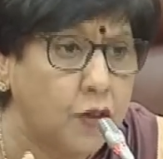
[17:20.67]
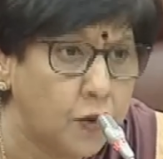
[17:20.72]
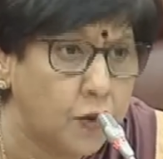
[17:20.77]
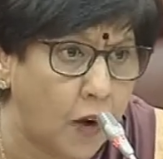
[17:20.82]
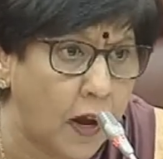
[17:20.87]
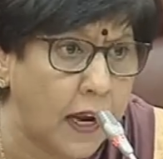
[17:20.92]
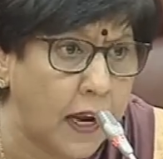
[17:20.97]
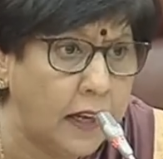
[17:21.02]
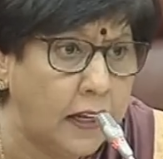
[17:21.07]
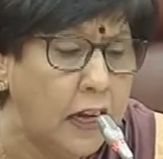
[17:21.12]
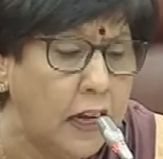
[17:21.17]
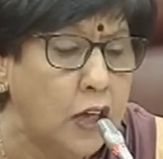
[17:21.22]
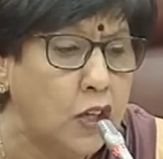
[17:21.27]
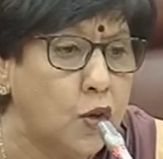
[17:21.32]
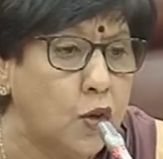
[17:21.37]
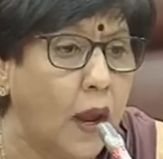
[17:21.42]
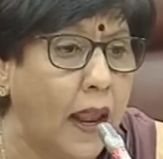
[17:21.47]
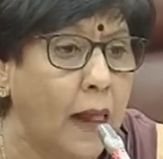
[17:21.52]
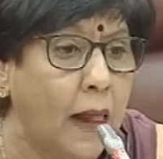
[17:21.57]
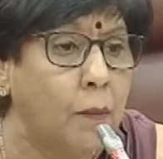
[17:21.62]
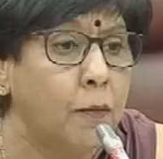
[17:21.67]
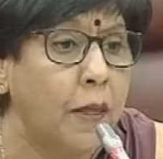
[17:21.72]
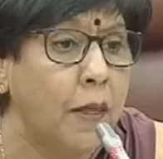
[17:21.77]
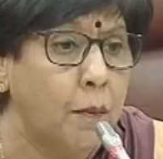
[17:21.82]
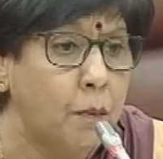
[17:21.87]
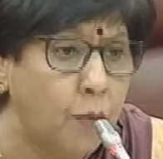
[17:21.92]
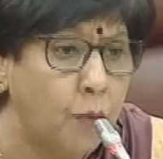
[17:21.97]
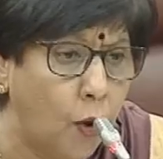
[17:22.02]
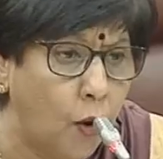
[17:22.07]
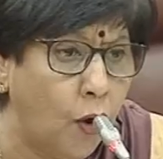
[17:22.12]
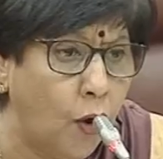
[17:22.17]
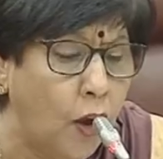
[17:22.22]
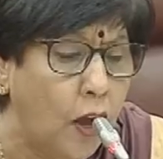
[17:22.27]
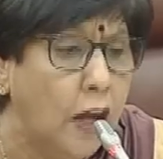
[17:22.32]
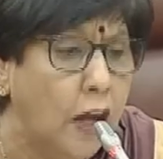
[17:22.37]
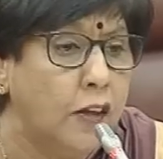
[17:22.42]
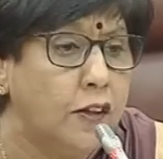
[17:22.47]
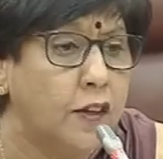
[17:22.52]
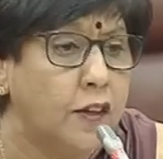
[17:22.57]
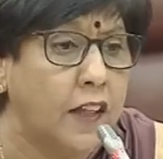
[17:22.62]
we have tried to help
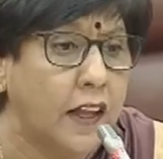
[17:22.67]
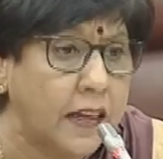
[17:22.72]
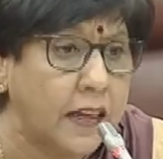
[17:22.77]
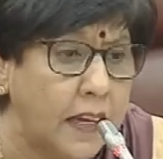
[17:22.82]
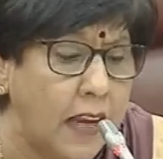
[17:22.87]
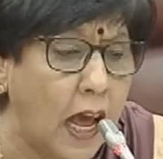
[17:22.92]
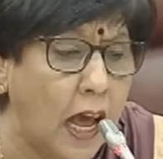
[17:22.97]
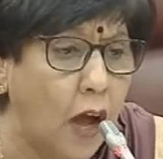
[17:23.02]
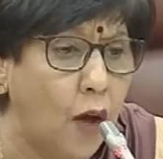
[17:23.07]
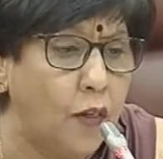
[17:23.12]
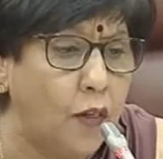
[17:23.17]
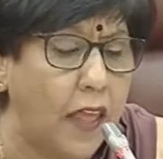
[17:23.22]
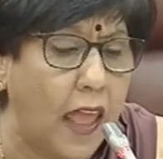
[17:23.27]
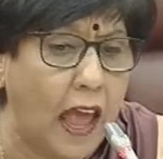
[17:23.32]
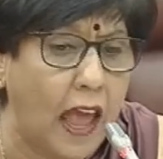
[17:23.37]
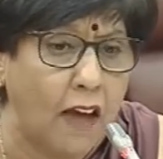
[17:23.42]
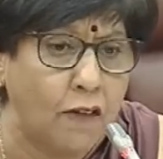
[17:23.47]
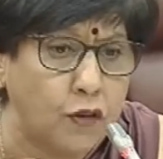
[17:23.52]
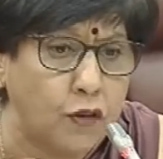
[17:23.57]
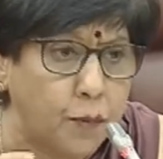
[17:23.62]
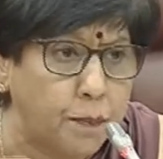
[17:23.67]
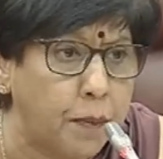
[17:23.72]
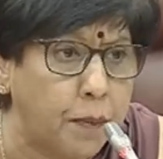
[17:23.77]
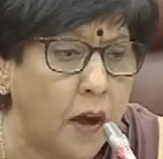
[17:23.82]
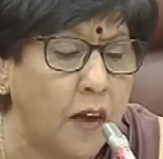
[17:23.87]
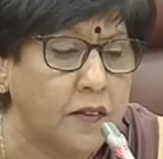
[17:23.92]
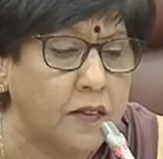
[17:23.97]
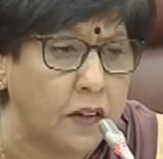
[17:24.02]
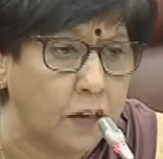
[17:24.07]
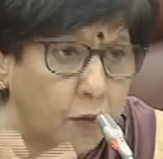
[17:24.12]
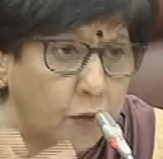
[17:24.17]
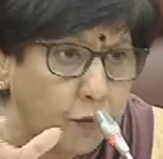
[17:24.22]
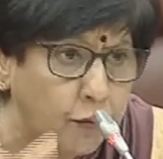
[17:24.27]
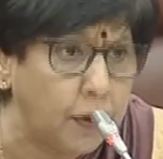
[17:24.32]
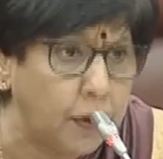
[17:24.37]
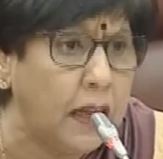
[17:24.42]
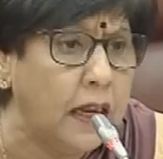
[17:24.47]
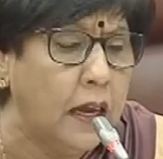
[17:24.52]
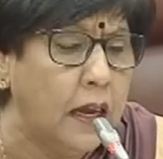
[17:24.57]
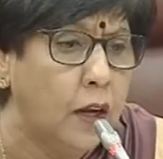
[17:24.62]
them more so that now they have to
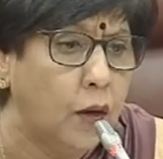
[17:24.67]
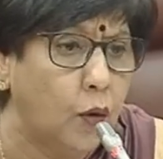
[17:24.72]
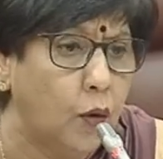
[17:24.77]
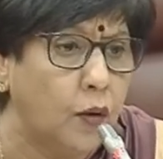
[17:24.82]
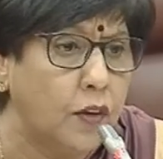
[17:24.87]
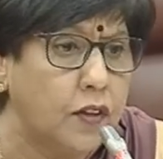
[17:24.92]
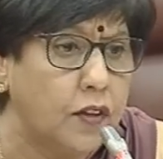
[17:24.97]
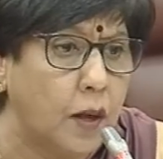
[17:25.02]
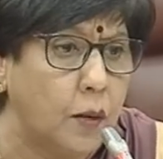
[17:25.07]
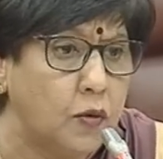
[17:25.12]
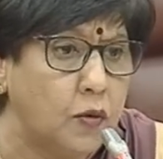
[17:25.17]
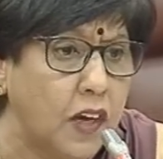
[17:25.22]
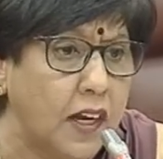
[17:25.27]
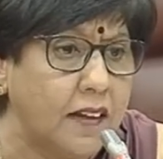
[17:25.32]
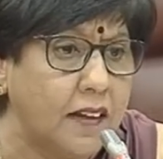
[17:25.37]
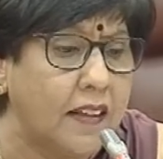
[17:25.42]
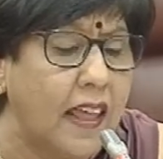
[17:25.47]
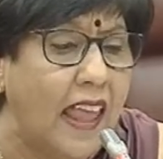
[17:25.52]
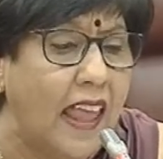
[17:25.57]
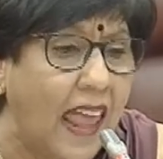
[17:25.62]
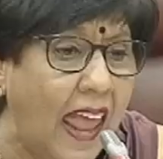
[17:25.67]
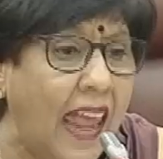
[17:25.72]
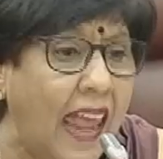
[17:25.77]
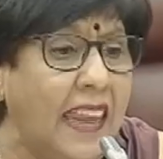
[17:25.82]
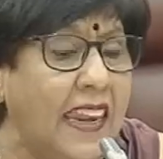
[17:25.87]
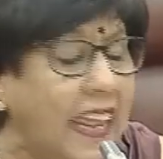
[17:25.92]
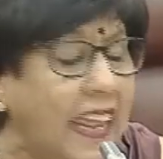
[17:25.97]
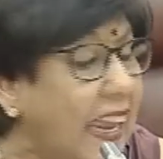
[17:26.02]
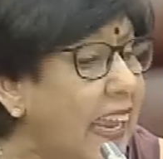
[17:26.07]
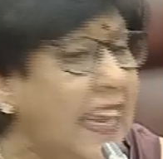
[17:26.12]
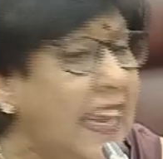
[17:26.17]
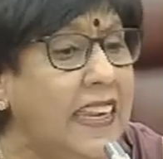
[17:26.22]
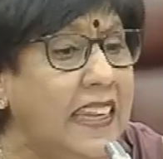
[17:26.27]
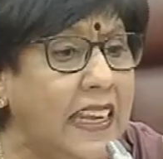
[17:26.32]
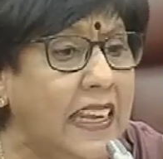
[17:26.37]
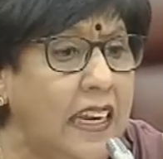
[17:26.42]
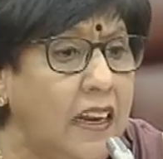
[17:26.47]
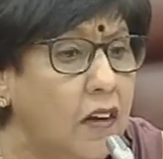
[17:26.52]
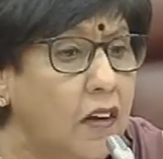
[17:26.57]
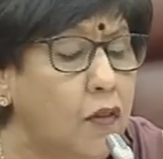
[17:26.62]
pass in 3 core subjects and
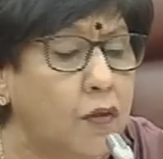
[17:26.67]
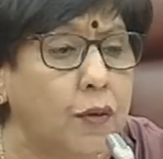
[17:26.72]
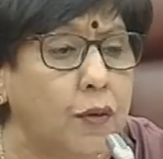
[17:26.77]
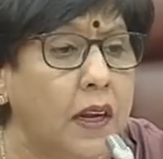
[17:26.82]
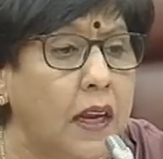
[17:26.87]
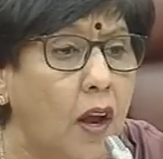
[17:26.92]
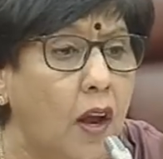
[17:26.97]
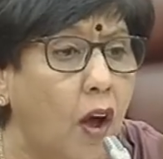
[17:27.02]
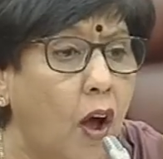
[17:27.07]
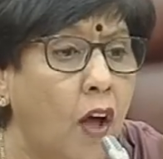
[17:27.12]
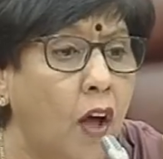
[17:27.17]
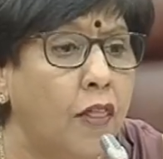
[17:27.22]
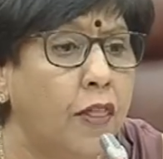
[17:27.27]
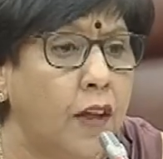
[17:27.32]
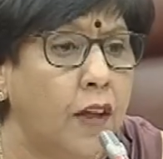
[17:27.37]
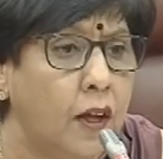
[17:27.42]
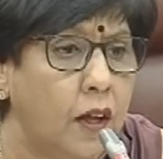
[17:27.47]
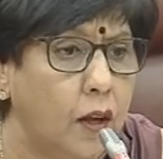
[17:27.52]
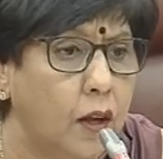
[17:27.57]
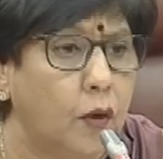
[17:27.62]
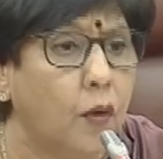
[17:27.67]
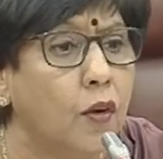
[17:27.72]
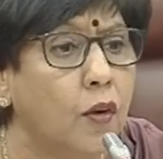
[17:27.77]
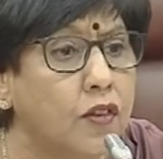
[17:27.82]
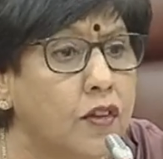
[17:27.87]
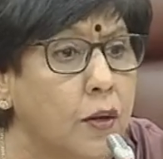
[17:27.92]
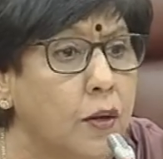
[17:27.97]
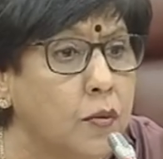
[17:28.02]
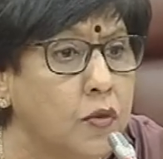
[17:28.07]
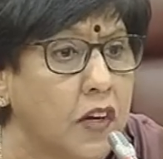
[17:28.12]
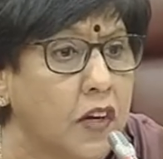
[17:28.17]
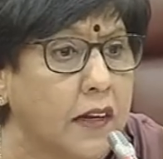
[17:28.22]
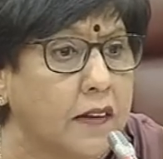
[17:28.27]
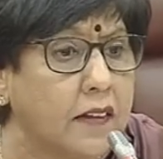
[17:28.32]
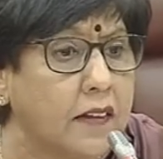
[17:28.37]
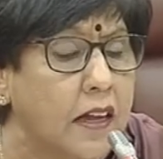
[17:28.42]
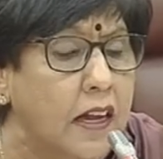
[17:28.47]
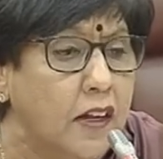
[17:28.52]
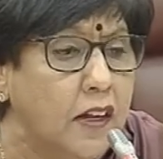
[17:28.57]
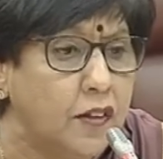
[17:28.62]
any 3 other core
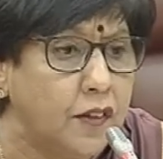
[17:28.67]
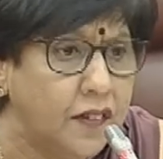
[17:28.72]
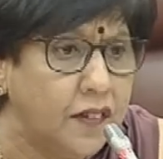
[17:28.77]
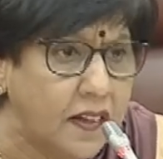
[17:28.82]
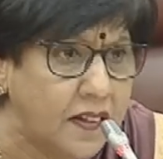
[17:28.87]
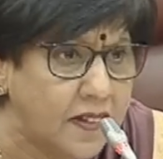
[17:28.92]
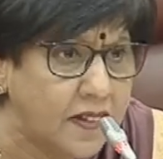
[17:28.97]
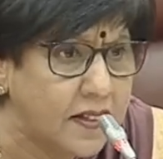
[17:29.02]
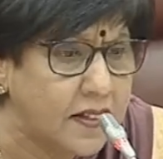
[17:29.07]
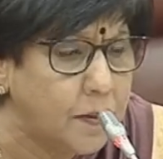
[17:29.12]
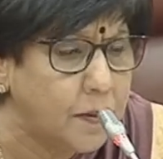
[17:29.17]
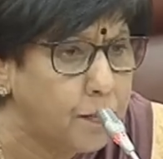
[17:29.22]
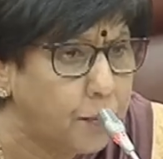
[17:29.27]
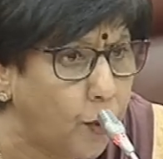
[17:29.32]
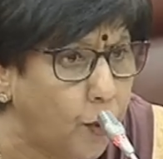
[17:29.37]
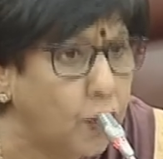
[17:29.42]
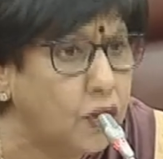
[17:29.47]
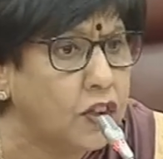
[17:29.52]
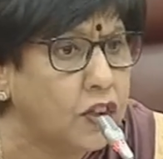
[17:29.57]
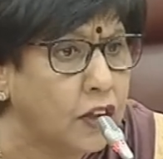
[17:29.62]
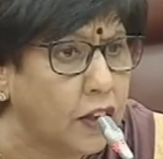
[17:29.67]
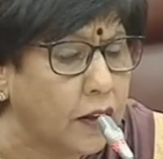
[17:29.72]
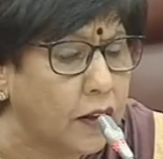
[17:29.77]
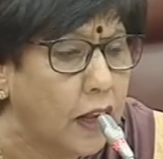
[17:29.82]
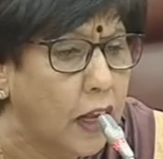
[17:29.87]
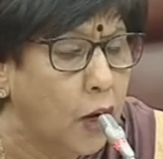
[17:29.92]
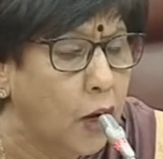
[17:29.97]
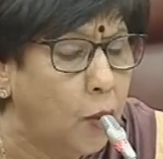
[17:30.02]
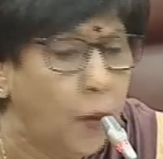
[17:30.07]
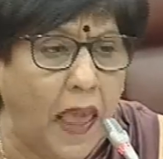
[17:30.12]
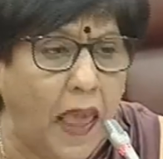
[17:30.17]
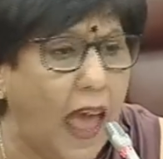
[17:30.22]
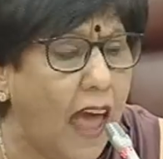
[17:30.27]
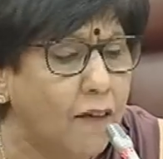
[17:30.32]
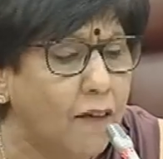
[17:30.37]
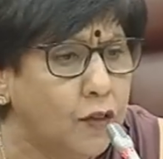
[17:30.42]
subjects. So this is important.